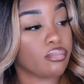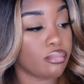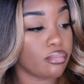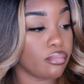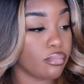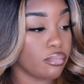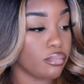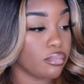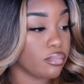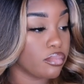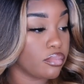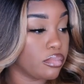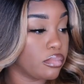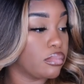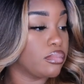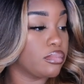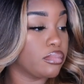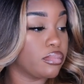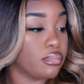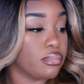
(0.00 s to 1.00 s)

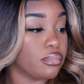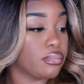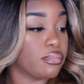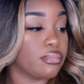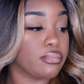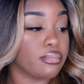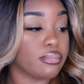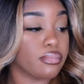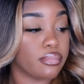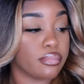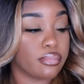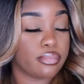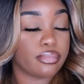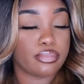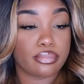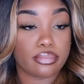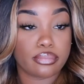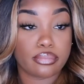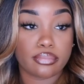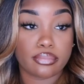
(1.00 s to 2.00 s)

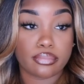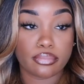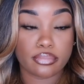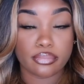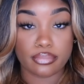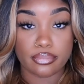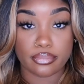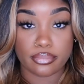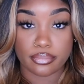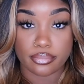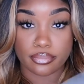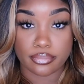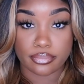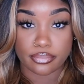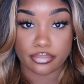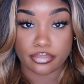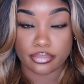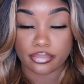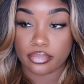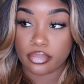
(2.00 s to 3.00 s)

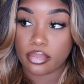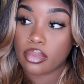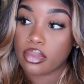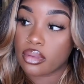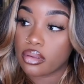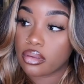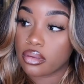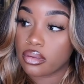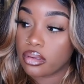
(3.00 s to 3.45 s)
Nobody speaks.